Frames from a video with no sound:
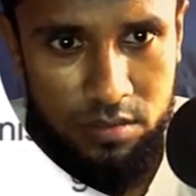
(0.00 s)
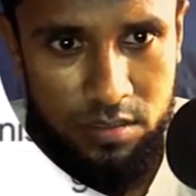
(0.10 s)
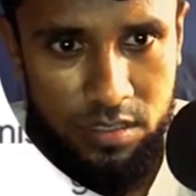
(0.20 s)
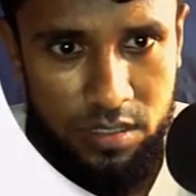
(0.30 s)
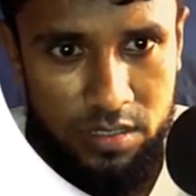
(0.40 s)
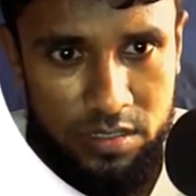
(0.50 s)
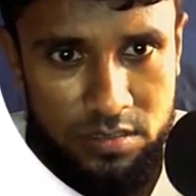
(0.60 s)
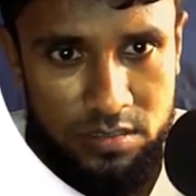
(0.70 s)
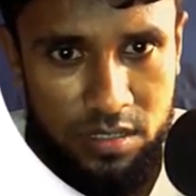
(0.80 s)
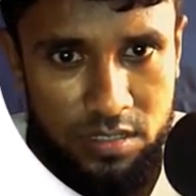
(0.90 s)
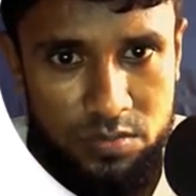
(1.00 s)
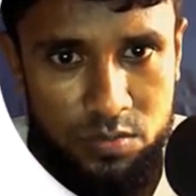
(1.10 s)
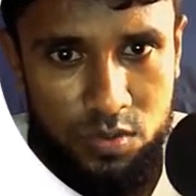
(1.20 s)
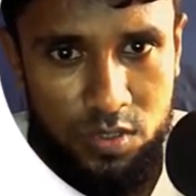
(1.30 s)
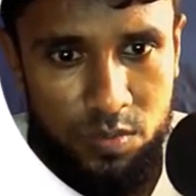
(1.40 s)
get a search
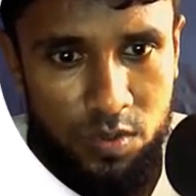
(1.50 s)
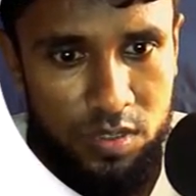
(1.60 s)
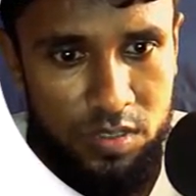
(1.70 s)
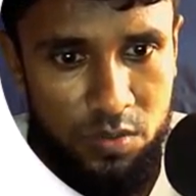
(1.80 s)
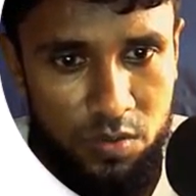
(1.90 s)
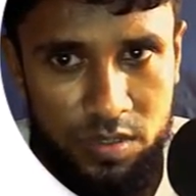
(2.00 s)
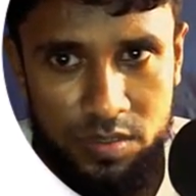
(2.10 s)
volume all keyword.